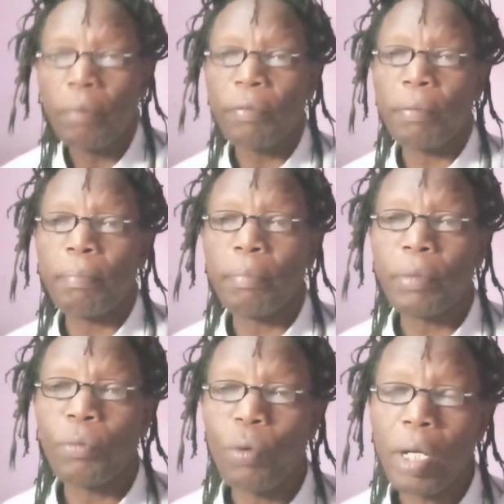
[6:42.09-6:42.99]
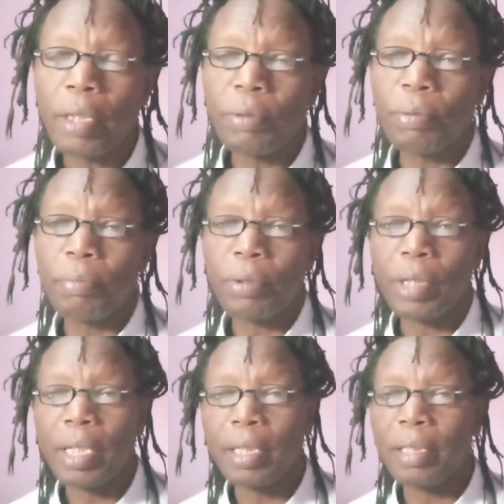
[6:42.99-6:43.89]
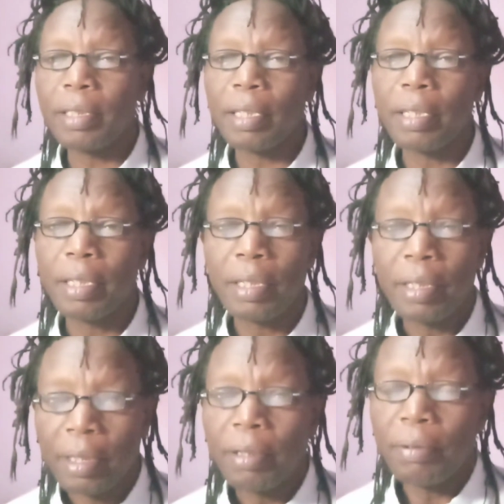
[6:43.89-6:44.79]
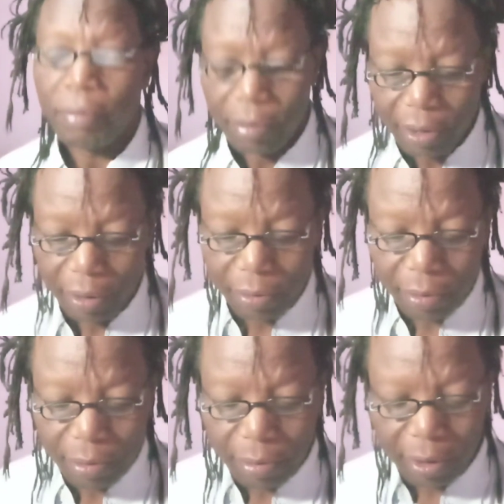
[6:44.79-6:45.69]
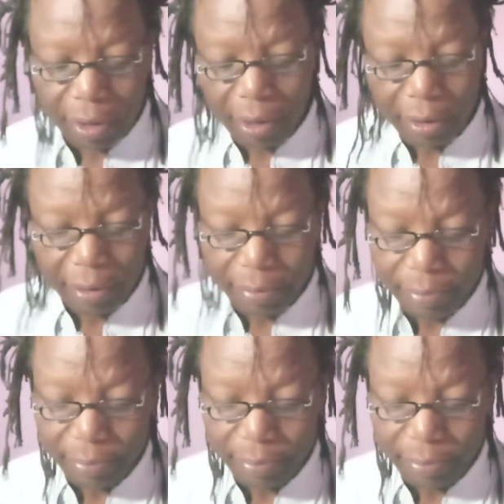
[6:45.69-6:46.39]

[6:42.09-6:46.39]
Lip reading: From quarks we get this, of course I told you what it is.